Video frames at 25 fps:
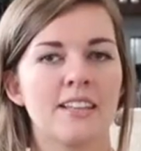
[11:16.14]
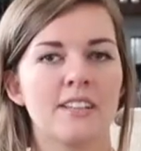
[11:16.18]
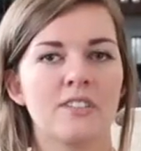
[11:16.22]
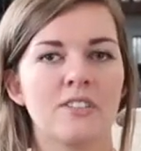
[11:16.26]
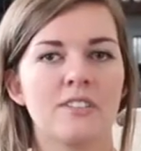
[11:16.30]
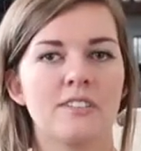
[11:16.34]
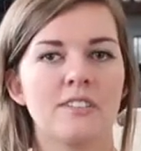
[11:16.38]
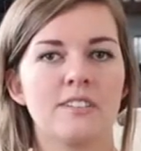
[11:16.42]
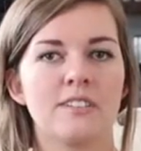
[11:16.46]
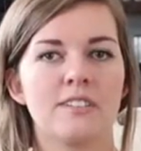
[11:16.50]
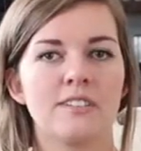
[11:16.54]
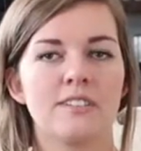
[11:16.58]

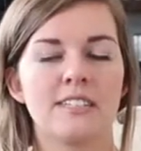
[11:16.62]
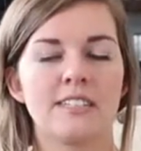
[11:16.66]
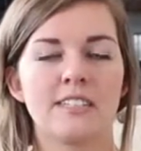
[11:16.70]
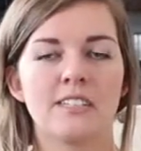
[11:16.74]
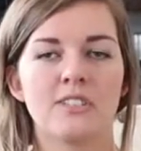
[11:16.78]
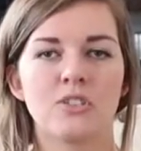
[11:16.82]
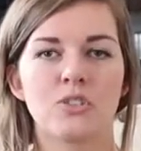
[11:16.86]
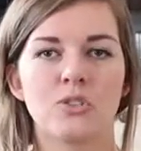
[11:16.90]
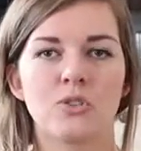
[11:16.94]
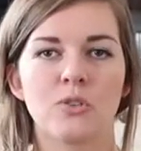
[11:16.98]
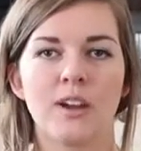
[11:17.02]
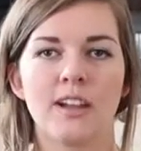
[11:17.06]
and
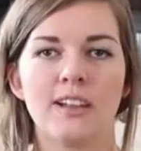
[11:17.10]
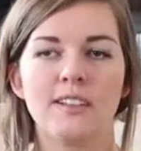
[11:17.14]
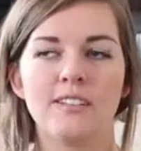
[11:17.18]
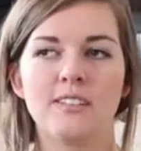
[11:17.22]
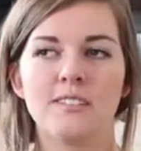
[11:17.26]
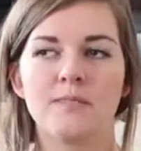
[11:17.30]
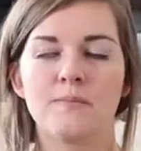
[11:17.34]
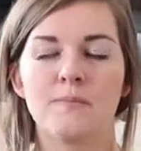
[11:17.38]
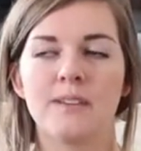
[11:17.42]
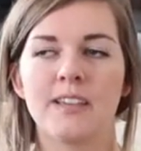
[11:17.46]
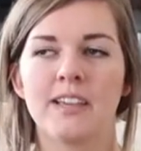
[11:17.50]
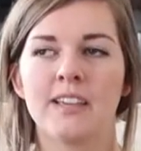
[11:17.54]

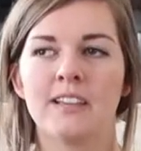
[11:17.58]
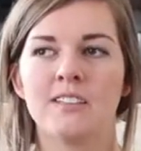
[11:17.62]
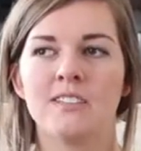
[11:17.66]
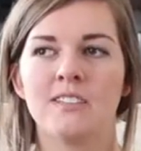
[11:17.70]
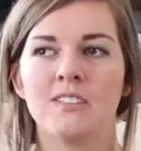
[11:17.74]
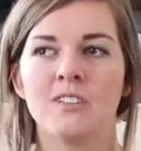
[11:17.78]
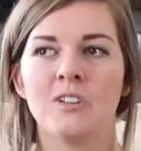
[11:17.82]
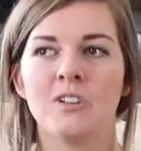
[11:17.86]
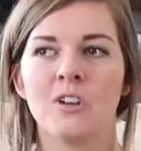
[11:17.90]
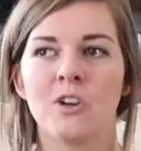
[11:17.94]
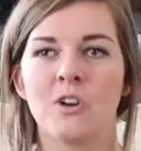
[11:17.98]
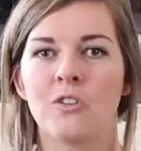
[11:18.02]
de-stress,
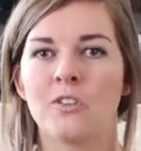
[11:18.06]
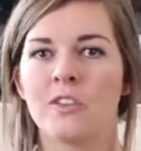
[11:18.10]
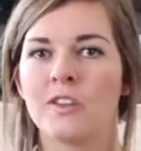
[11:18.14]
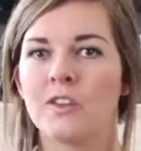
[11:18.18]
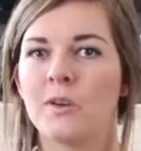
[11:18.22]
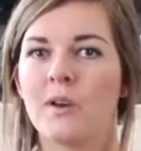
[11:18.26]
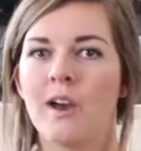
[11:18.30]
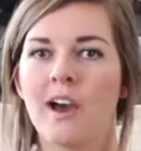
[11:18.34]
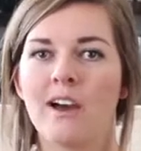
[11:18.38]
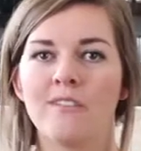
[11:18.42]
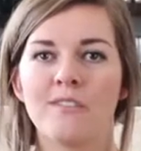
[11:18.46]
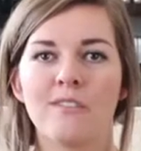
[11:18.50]
because you know that
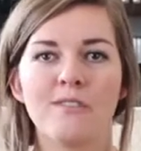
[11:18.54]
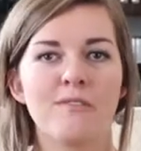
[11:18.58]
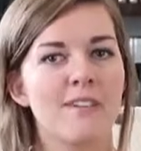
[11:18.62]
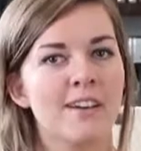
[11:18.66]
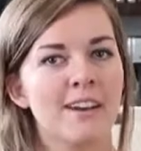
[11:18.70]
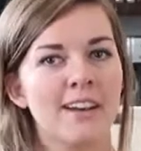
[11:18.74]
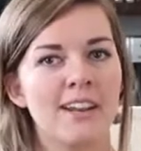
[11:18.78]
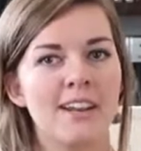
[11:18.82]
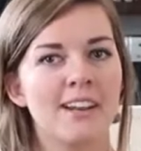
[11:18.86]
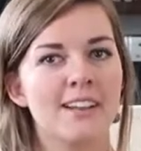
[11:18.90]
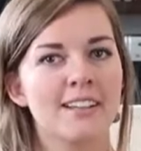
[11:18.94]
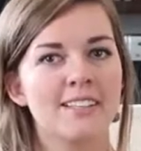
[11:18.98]
you have a
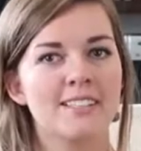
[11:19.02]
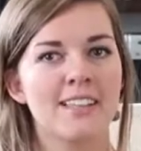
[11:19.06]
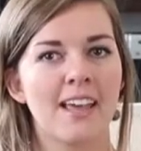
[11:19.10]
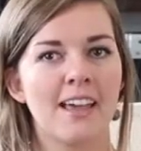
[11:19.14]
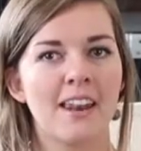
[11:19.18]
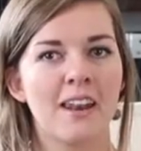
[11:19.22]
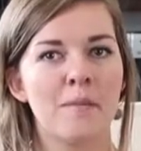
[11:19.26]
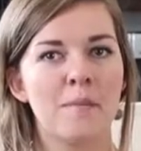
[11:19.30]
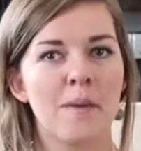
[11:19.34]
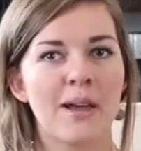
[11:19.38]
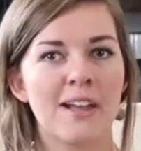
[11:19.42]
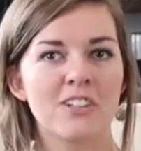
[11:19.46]
fun and
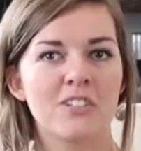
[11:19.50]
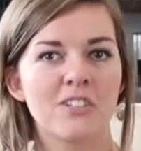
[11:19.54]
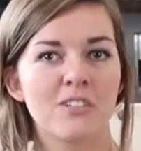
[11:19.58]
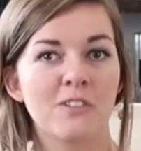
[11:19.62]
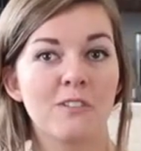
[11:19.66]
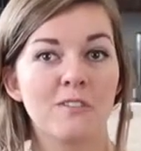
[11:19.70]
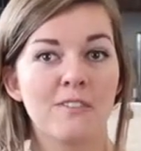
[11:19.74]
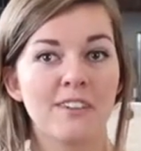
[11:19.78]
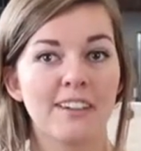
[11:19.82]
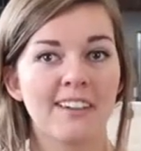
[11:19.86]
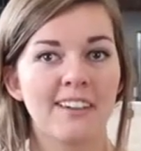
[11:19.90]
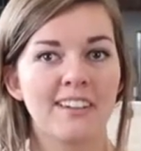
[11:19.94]
exciting
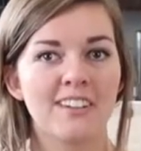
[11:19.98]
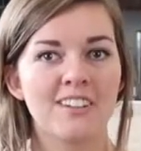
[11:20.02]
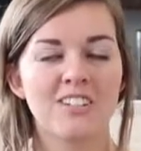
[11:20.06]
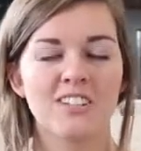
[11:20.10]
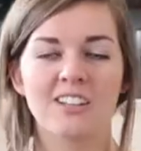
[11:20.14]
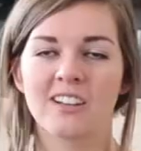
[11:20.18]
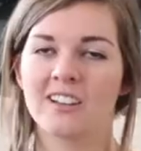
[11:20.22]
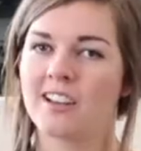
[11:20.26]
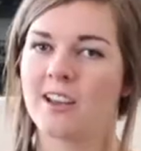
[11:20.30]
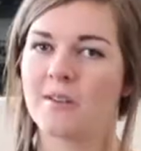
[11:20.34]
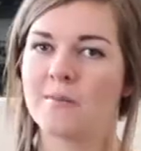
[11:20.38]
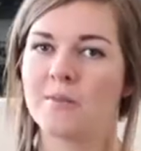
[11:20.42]
magical
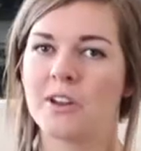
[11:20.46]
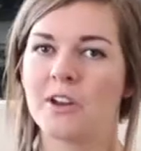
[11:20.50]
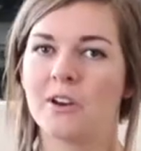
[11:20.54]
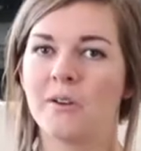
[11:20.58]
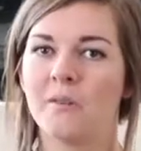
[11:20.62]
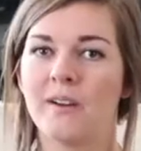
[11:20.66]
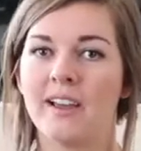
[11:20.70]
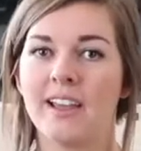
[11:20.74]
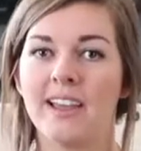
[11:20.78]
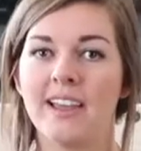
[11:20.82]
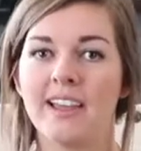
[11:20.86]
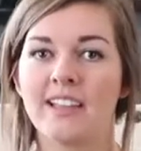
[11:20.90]
vacation coming
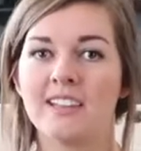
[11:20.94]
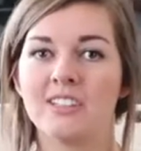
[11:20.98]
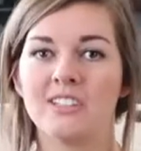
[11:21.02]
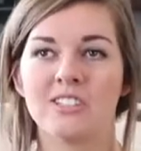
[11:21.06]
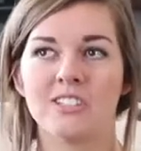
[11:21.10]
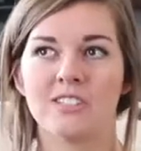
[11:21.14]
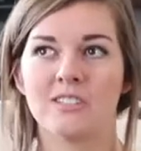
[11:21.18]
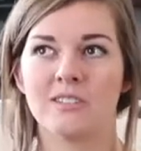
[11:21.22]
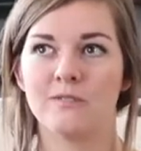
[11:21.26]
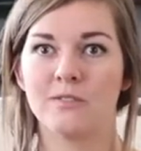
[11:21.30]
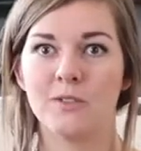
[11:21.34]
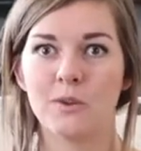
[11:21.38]
your way in
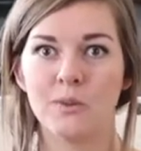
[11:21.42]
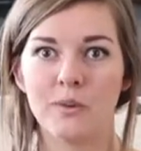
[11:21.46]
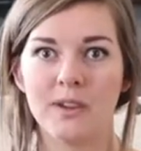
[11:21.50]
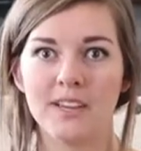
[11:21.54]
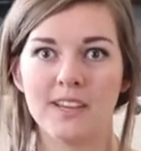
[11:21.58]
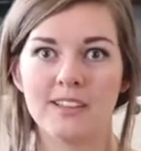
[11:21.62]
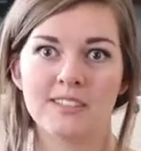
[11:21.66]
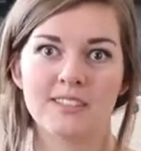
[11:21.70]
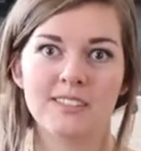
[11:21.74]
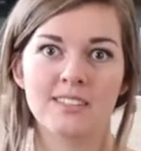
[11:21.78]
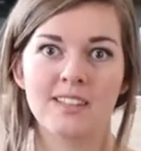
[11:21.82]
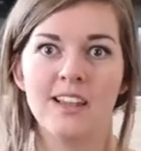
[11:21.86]
just a few
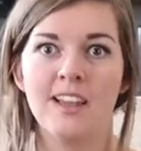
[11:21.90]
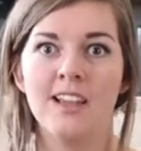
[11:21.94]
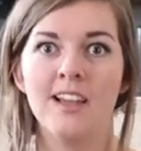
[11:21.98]
weeks.